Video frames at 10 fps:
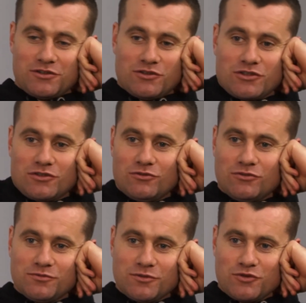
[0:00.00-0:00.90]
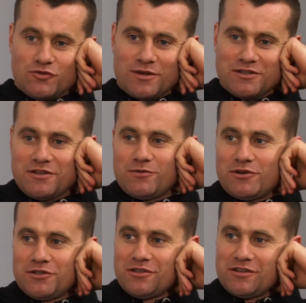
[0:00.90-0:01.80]
You know, there's no there was no magic
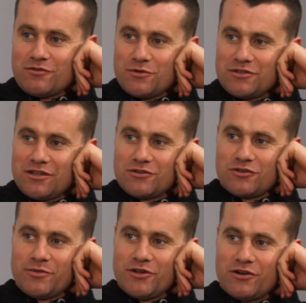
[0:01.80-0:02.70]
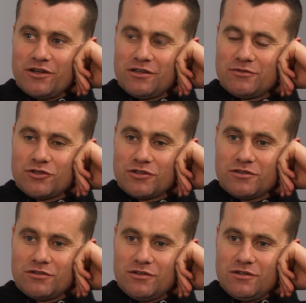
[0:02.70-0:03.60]
wand and everyone says it's going to be all right. It was hmm. just